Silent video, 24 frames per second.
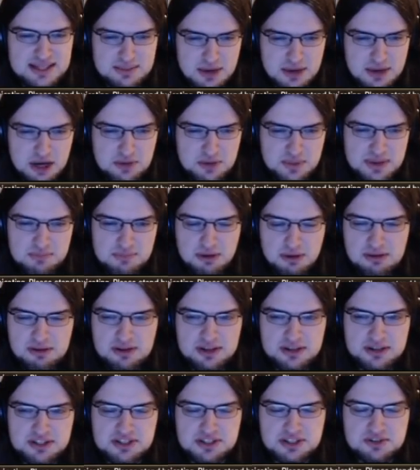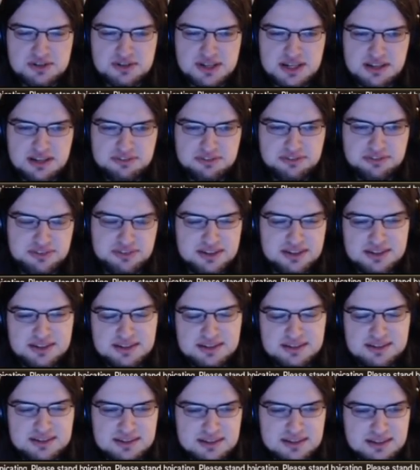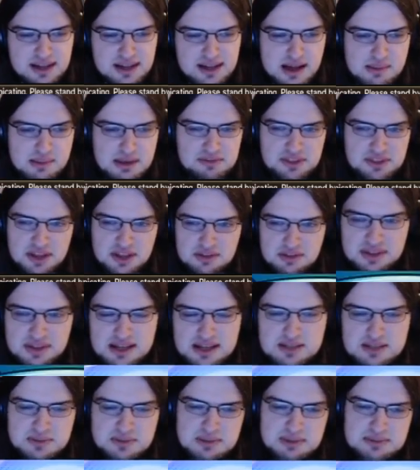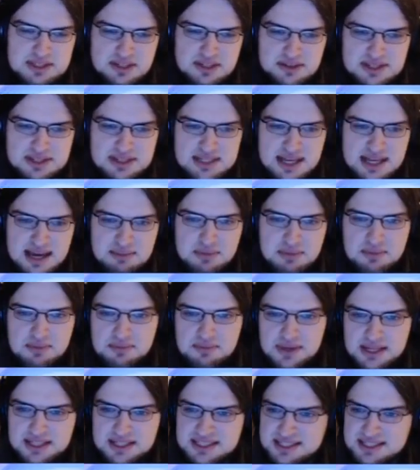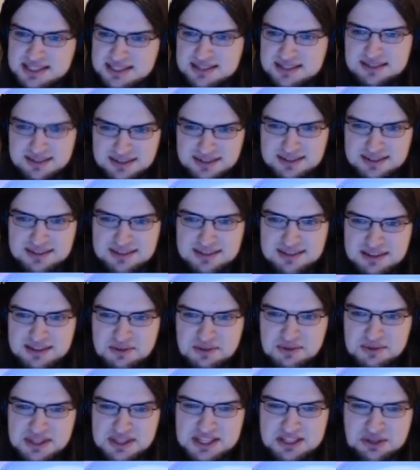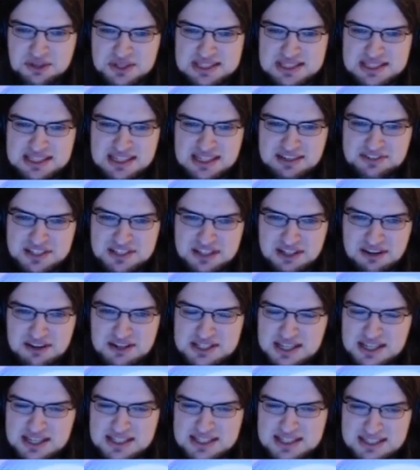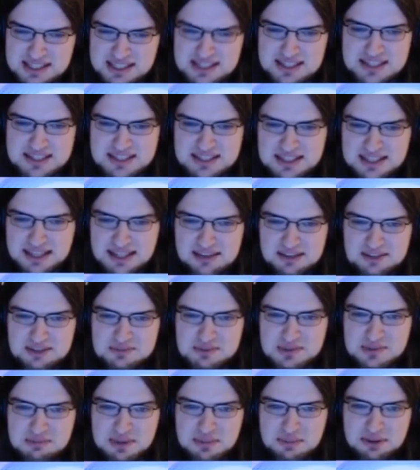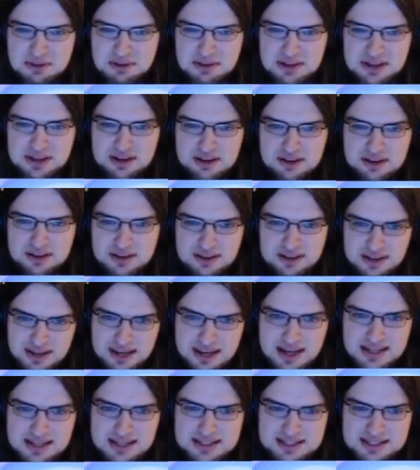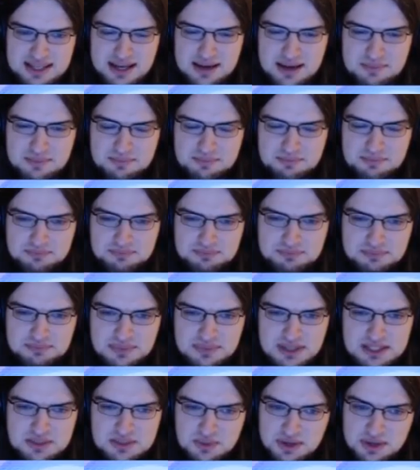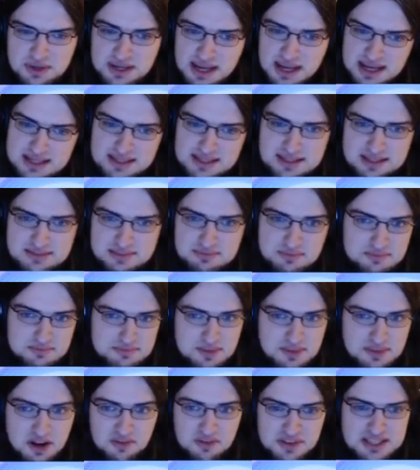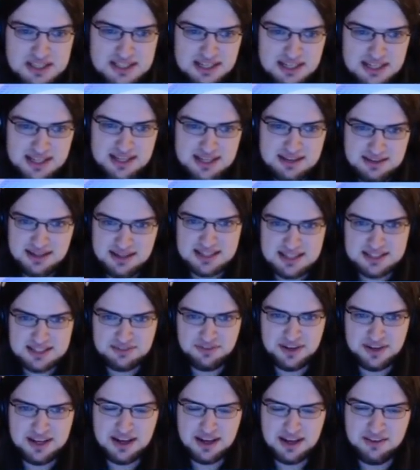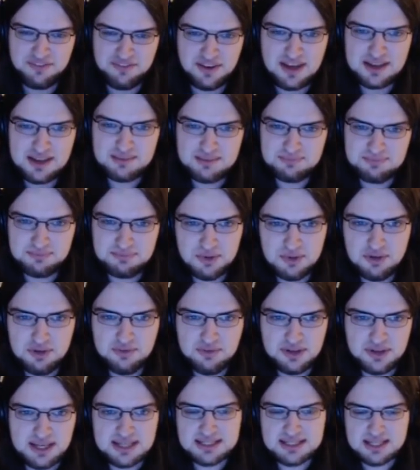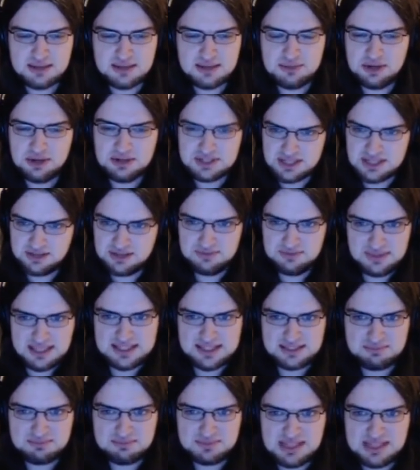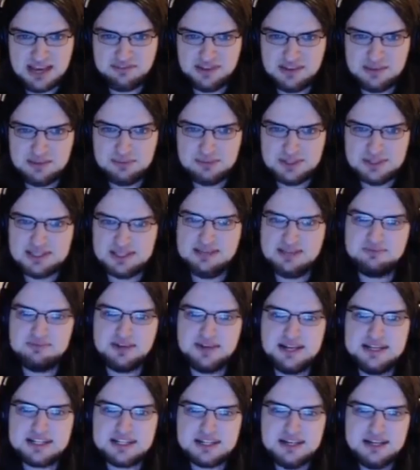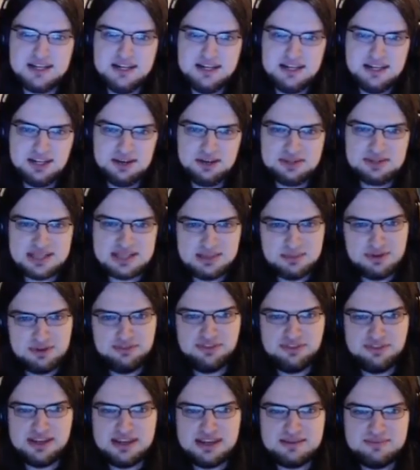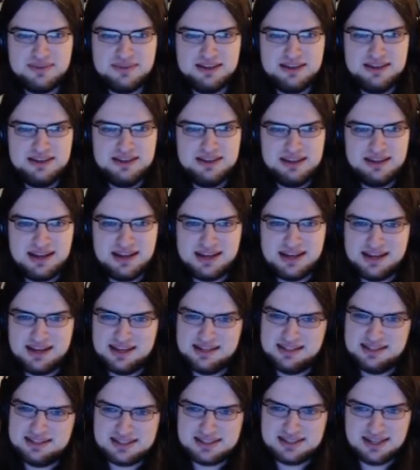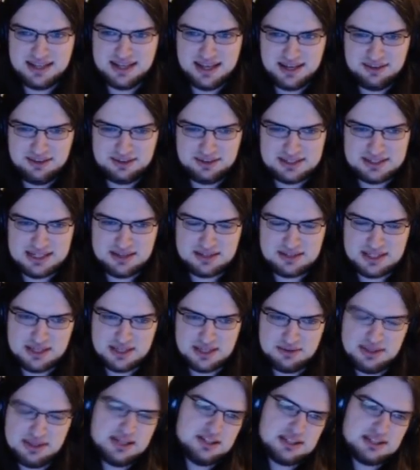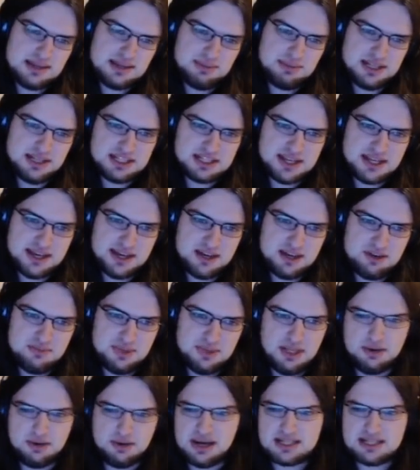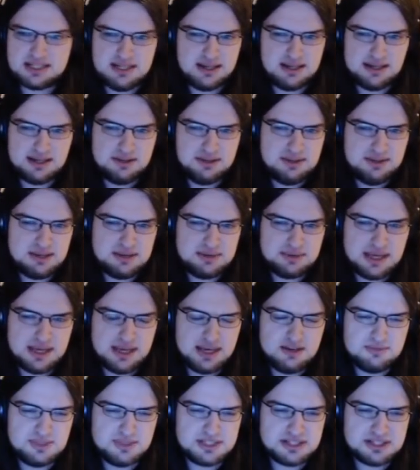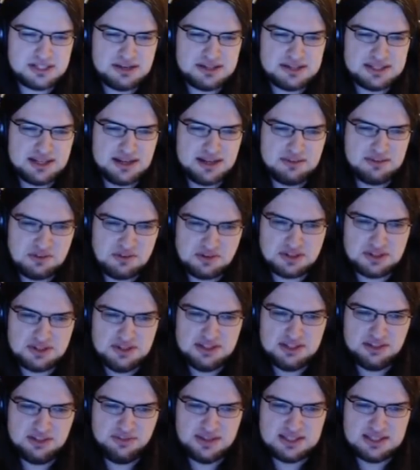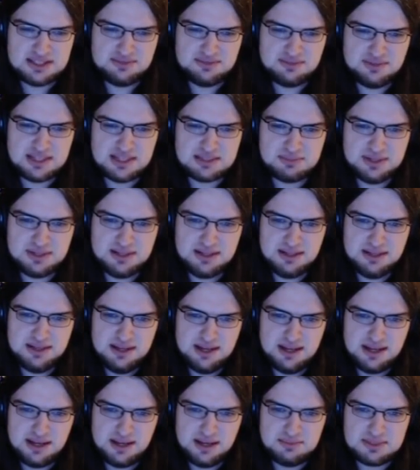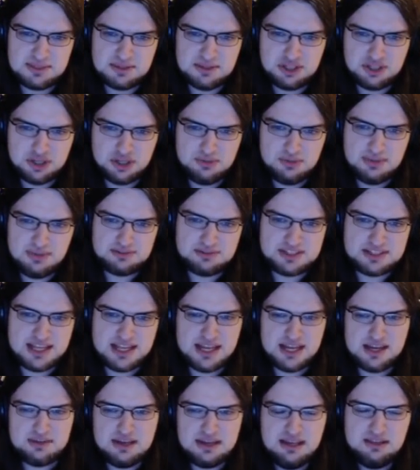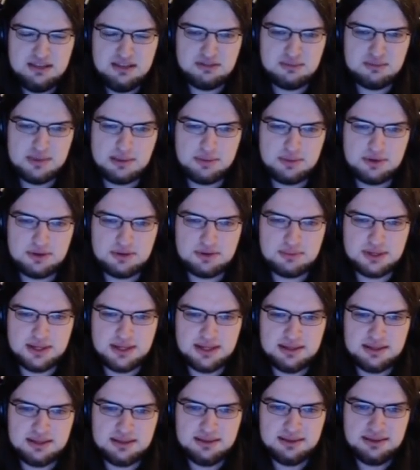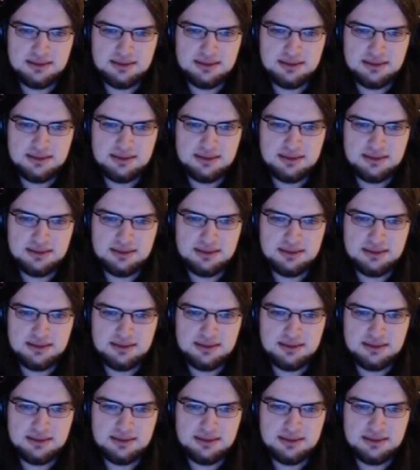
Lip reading: And I'm hoping Porygon is strong enough, even though Ice Beam is not stab. But with the Choice Scarf, Charizard does still outspeed my Porygon at +1, and obviously it's a flying move against Como, so this definitely puts it in range. No Z move for him. And it's going to get knocked out. So he could double edge KO. No, actually, I don't think he'll KO my Charizard. I've got good defense investment. So he shouldn't be able to KO either of my Pokemon here.